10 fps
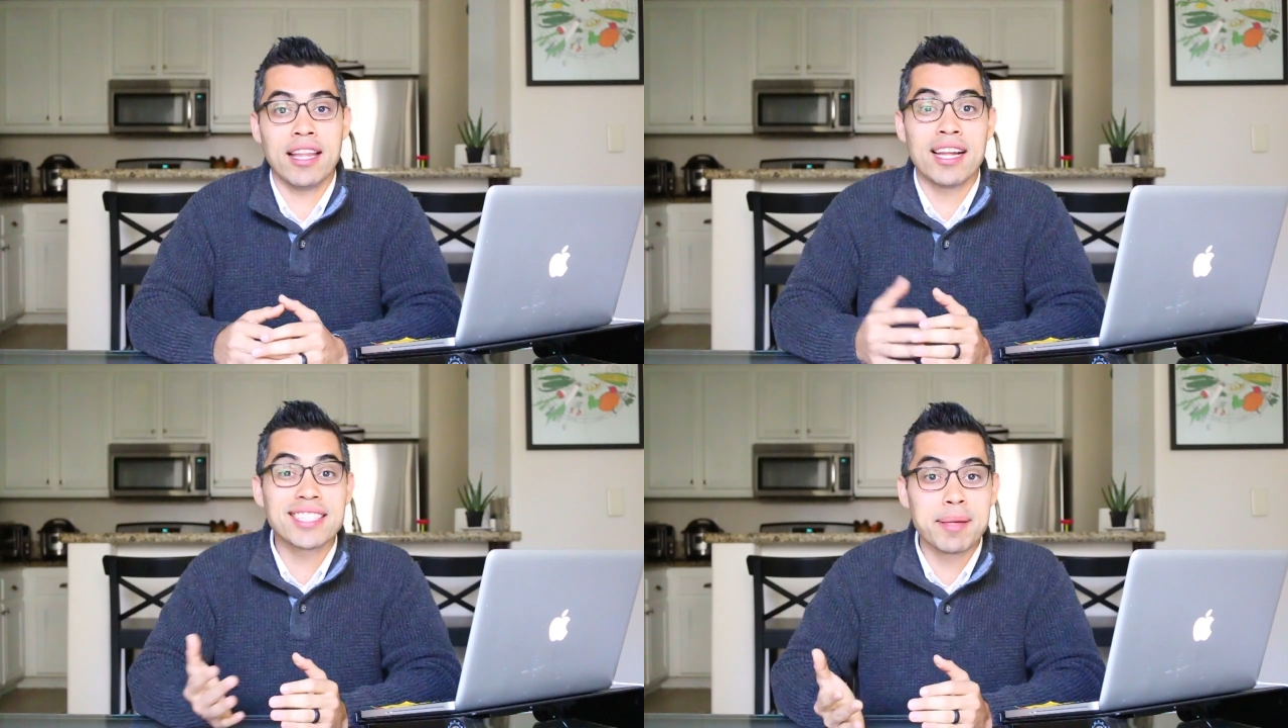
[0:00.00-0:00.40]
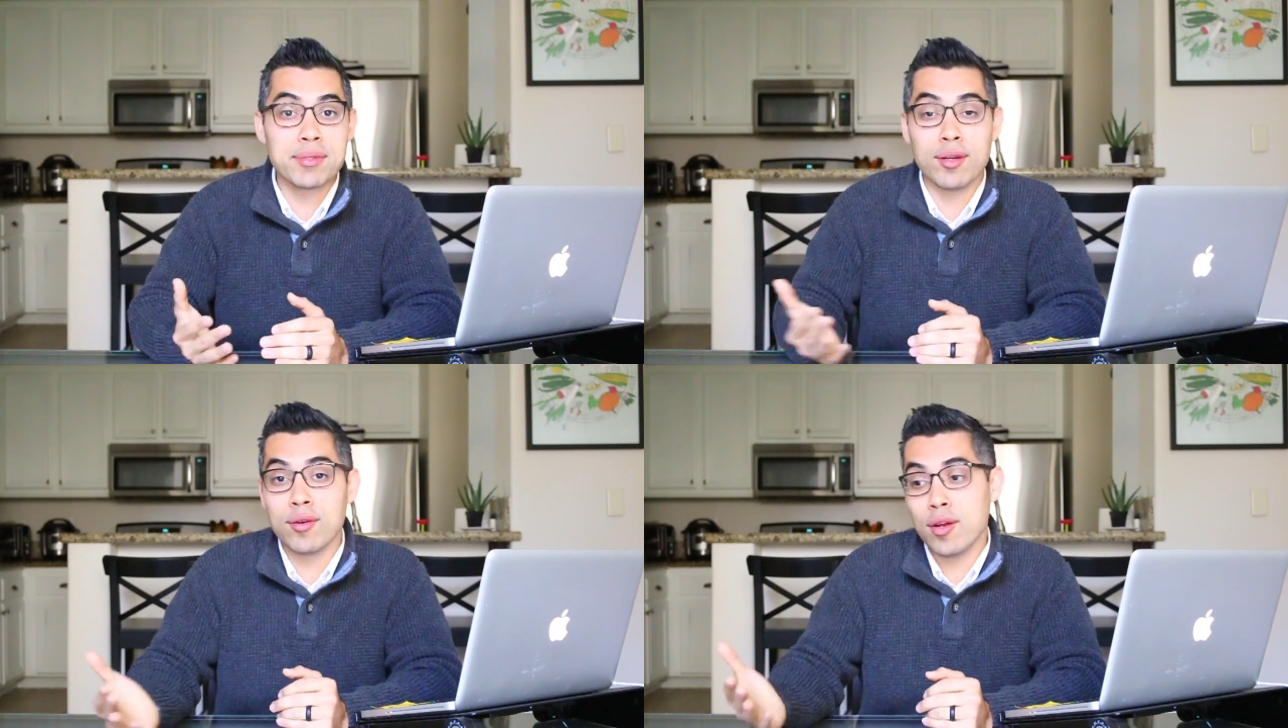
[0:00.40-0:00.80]
A lot of
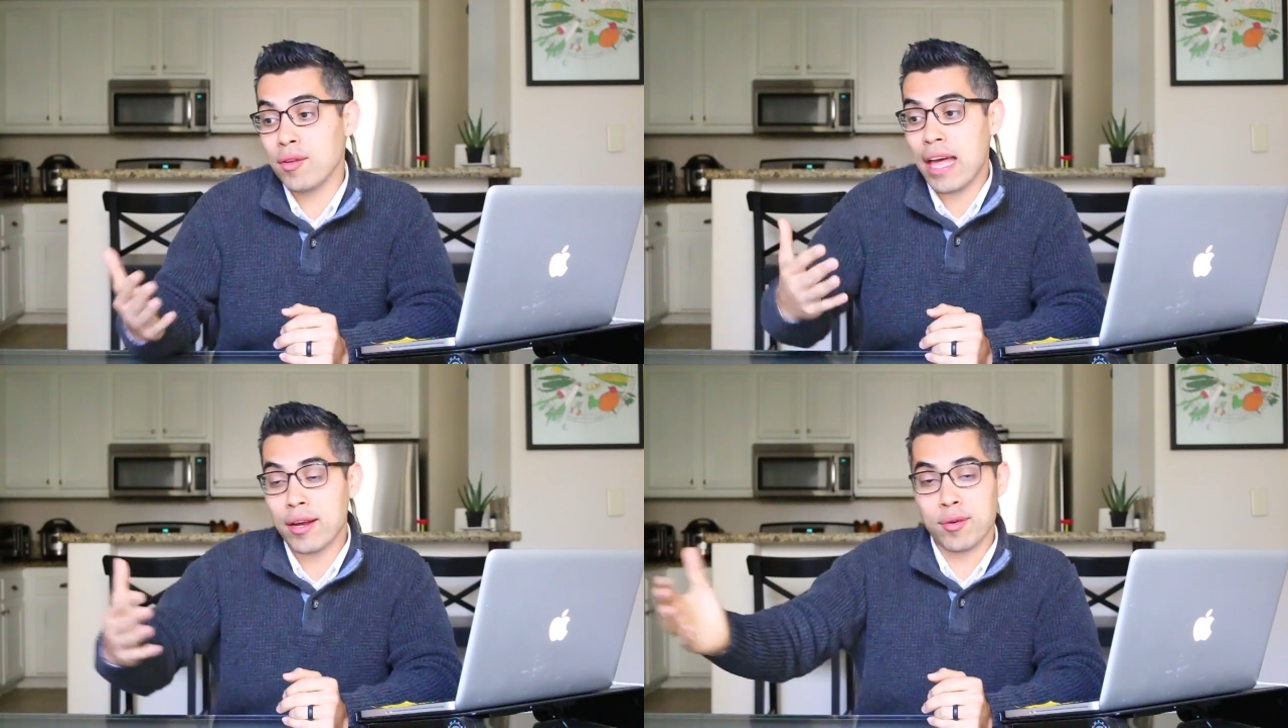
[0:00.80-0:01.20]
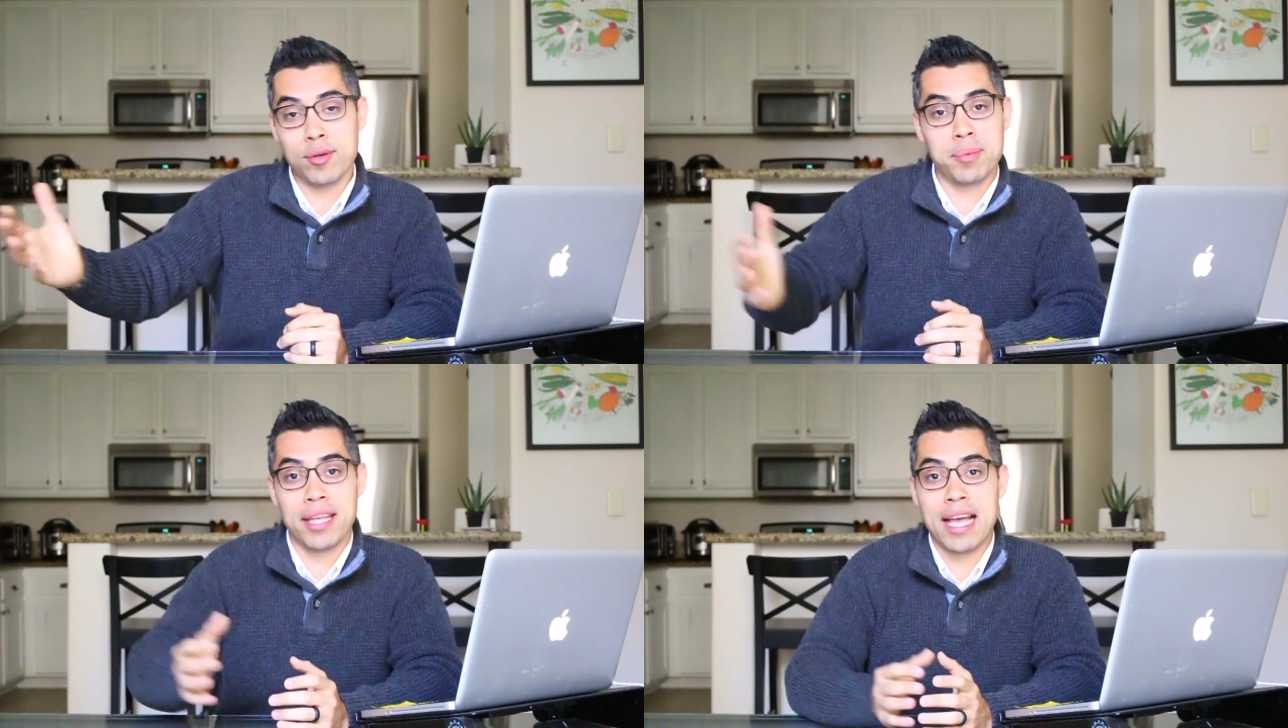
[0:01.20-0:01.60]
times you don't know that
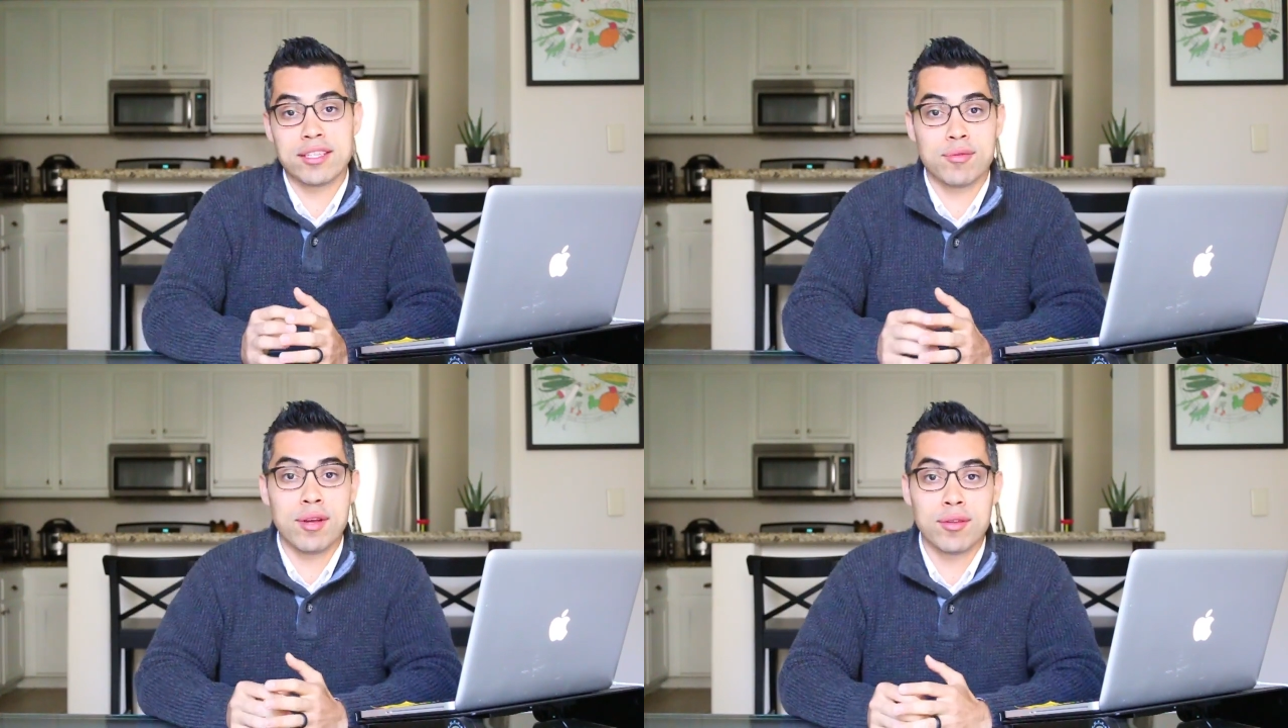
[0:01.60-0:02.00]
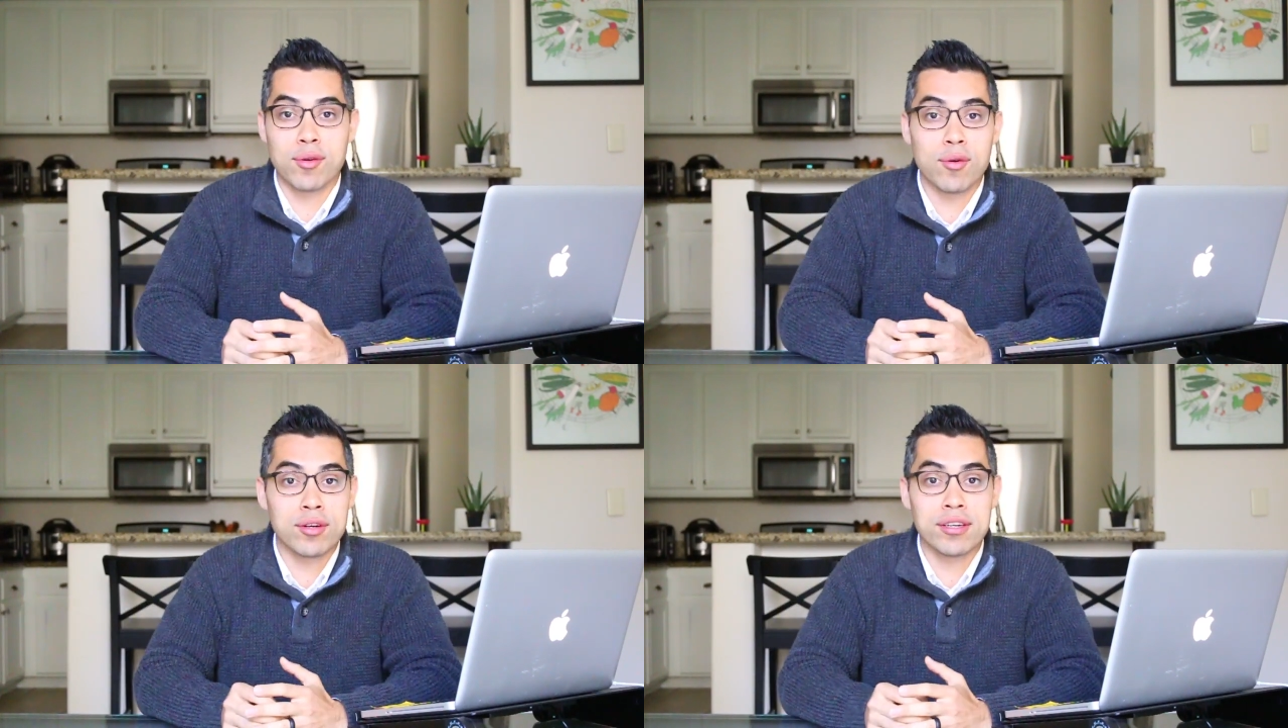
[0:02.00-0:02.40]
group class around
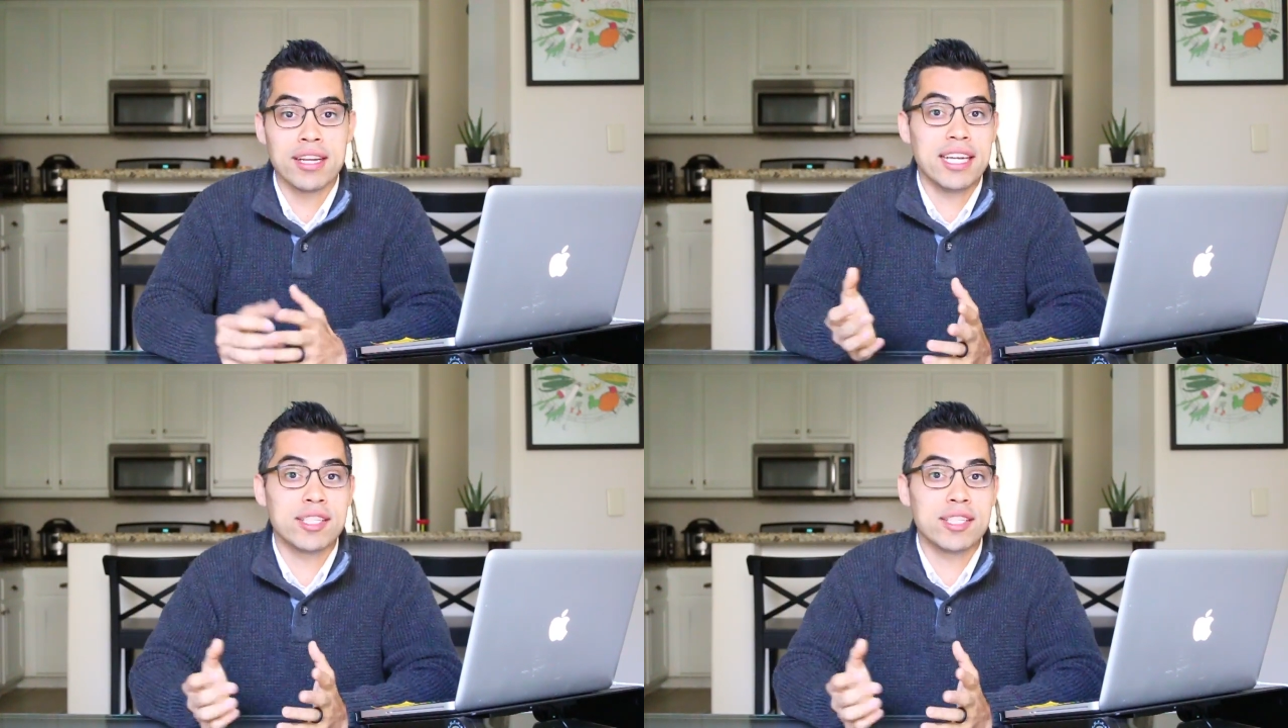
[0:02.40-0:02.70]
the corner